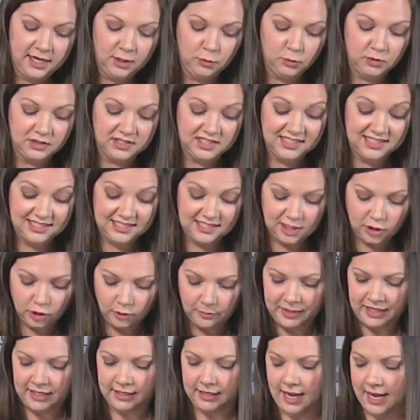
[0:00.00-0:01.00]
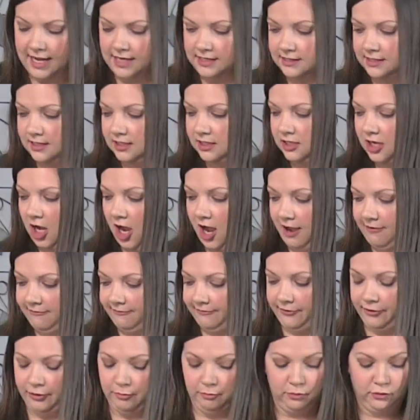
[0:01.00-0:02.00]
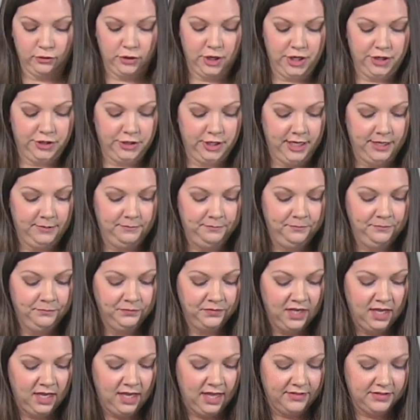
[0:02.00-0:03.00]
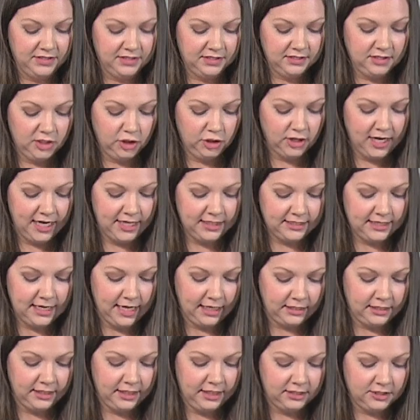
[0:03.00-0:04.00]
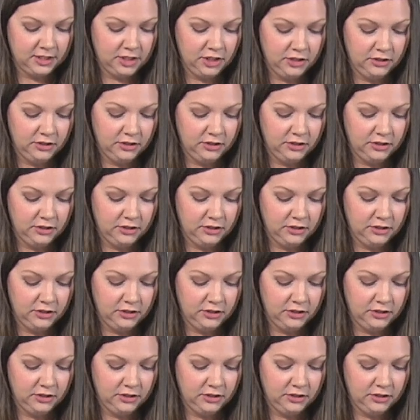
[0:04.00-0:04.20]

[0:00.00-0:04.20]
it will still be nice and taut for embroidery. This is a great technique to